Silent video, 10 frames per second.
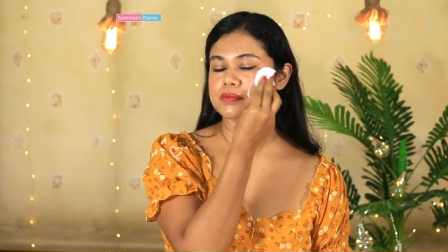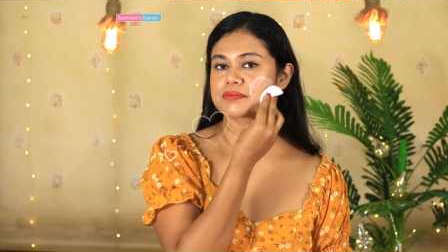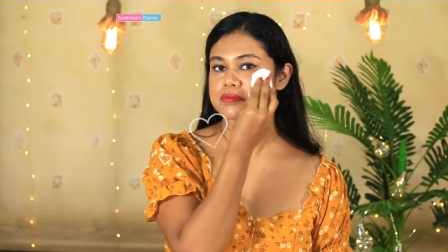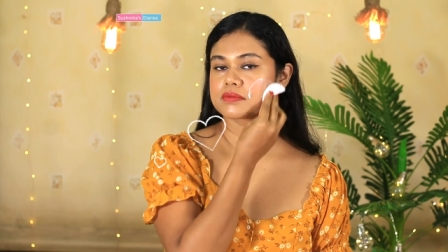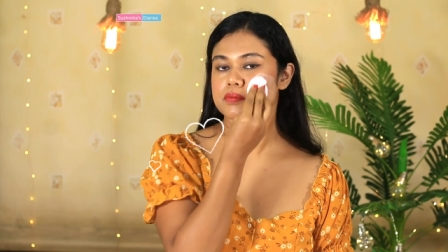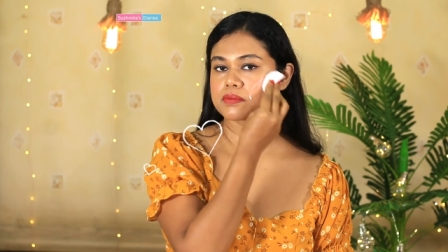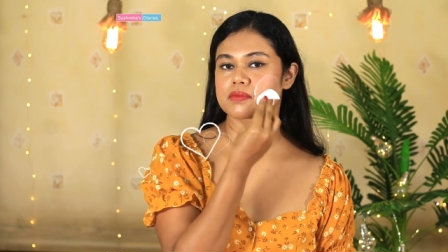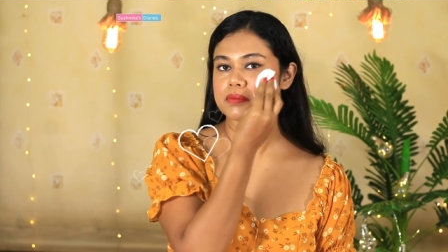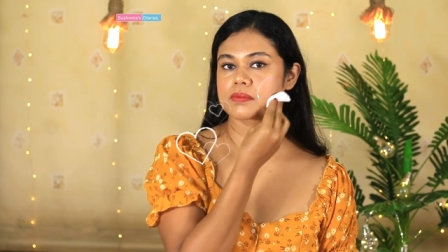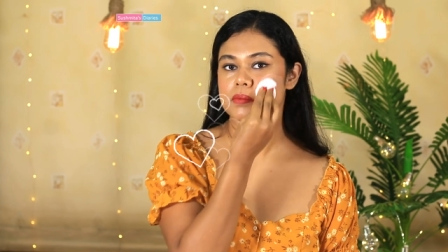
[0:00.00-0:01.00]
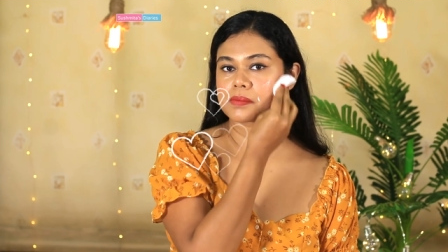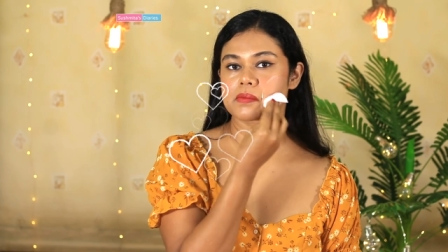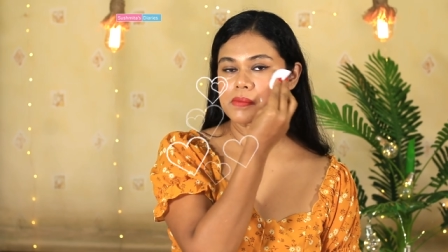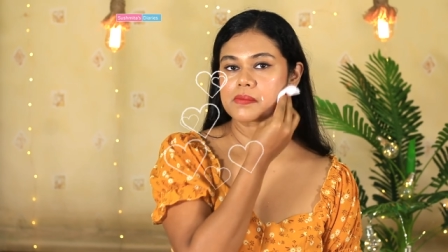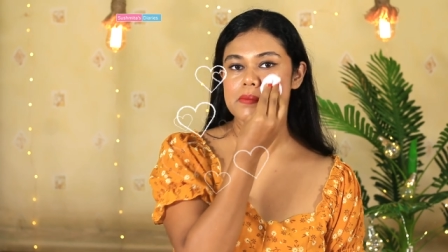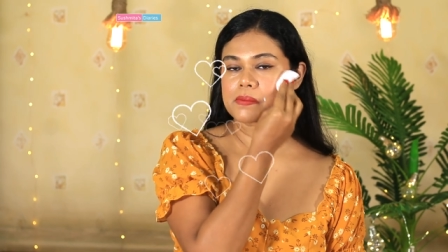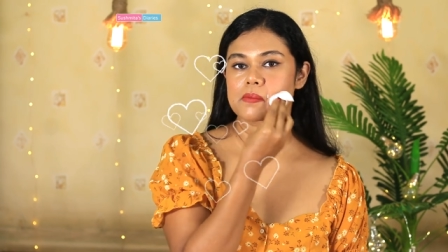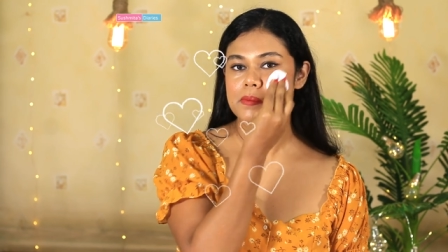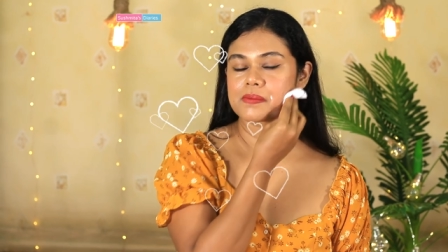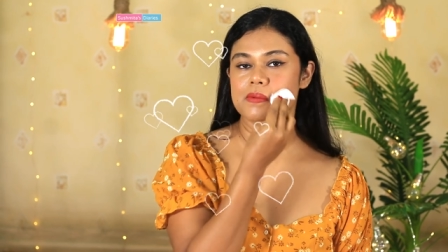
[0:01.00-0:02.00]
Now on how to use it.
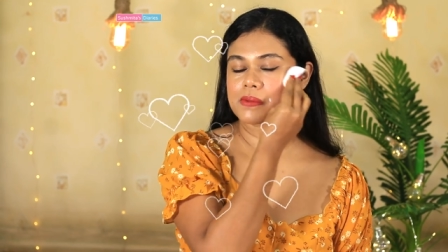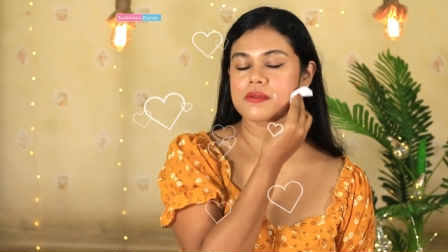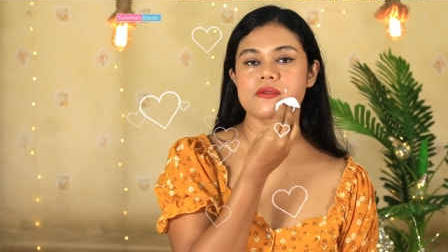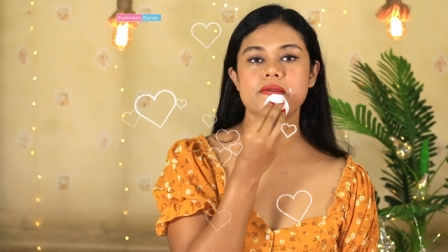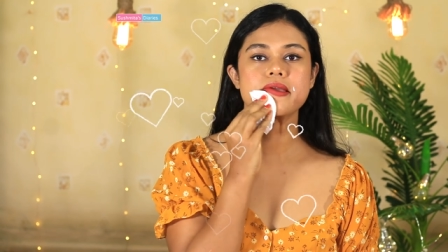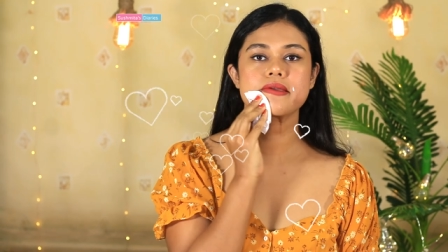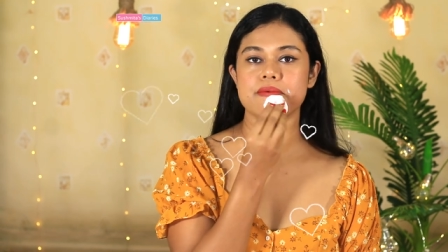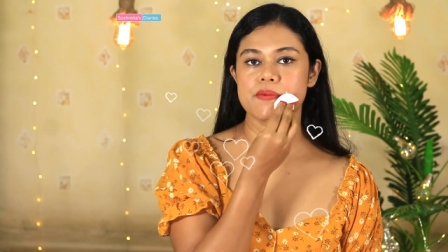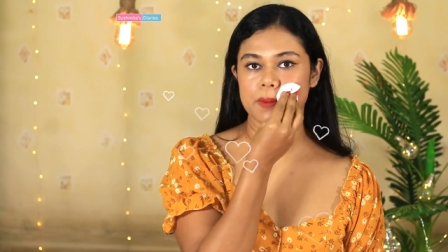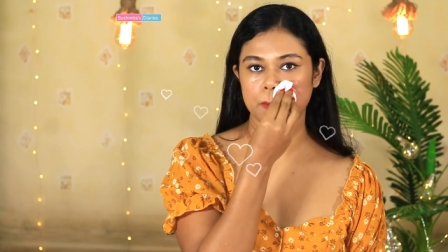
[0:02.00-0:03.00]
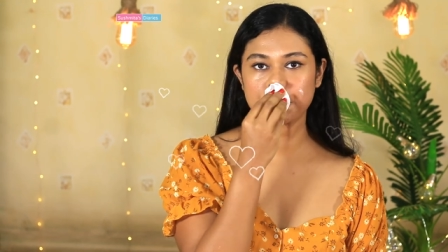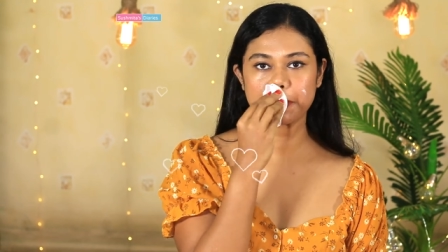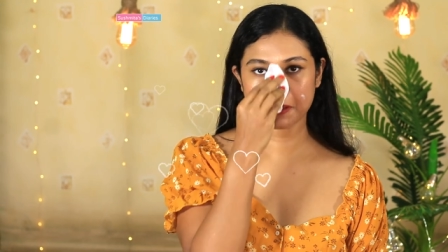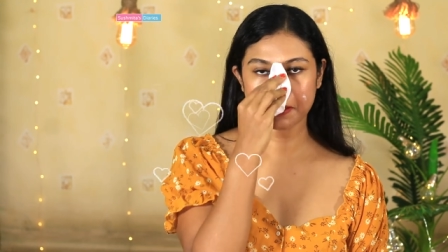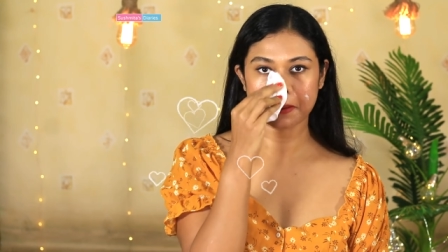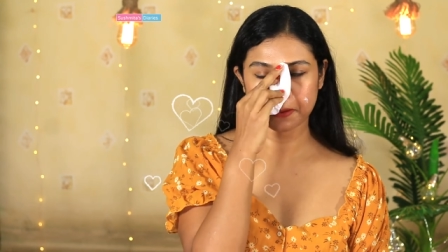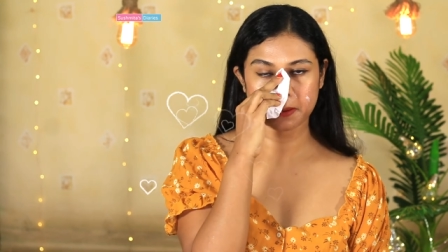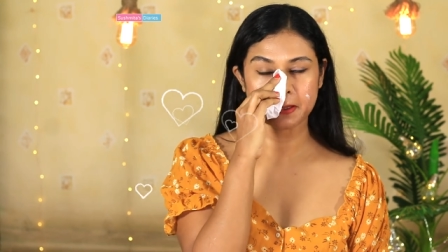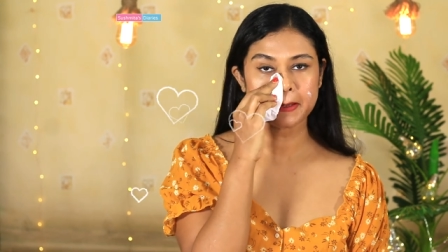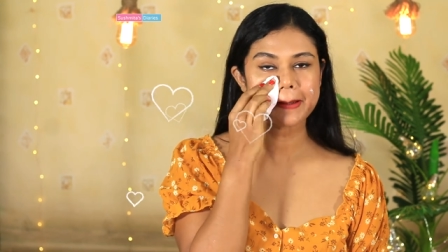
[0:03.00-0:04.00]
I prefer using this glow serum
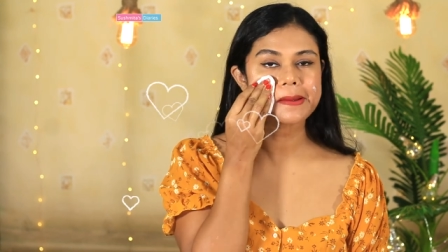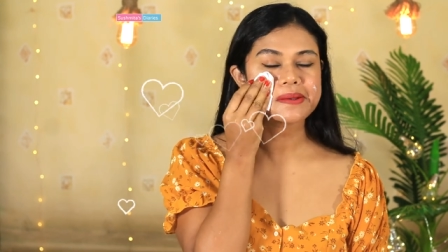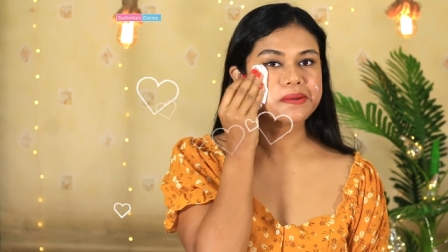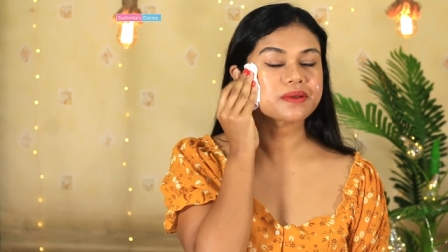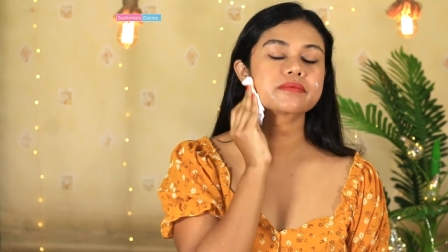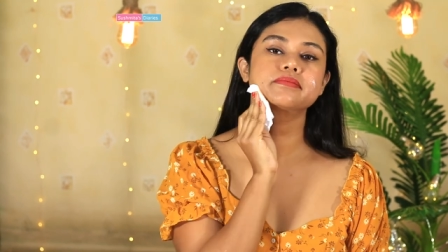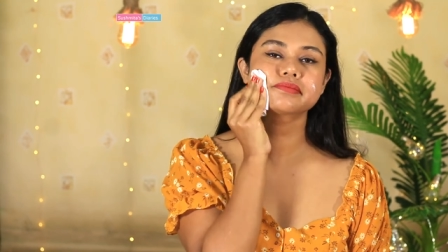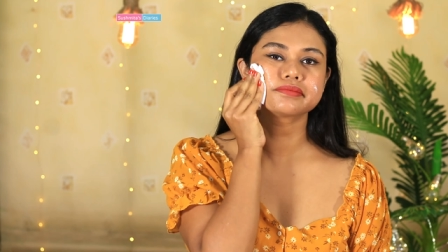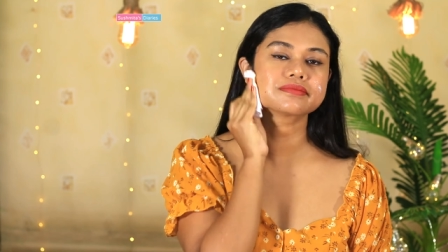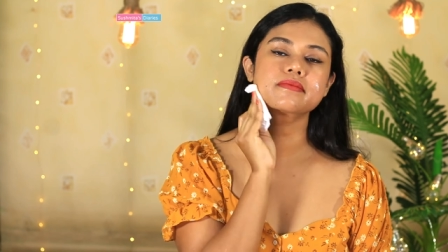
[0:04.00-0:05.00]
at night before bed